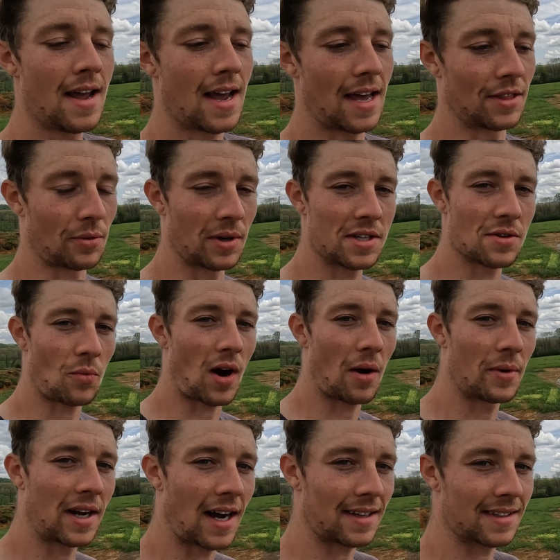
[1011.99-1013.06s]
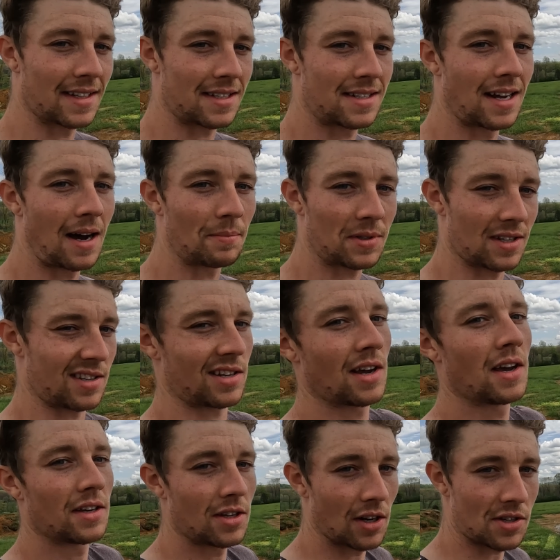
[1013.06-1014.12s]
And the reason why we got this dumped is,
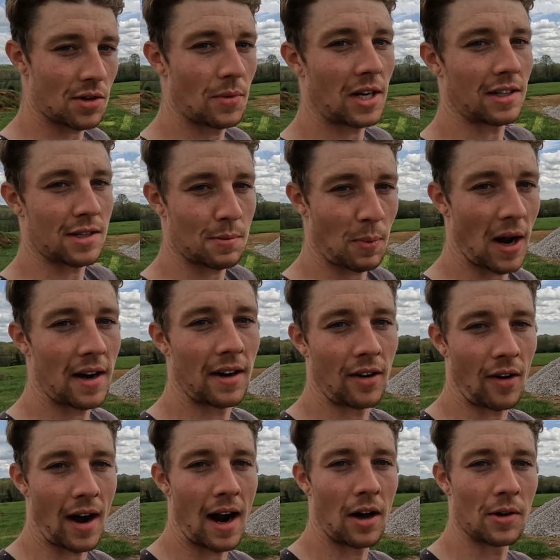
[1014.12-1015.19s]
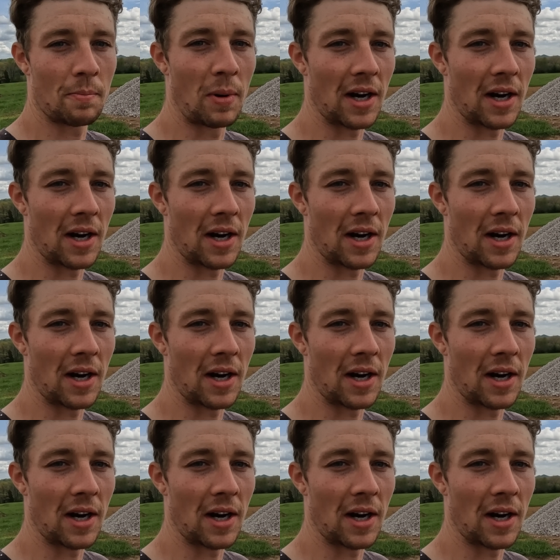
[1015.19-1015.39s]
you know, so we can spread it around,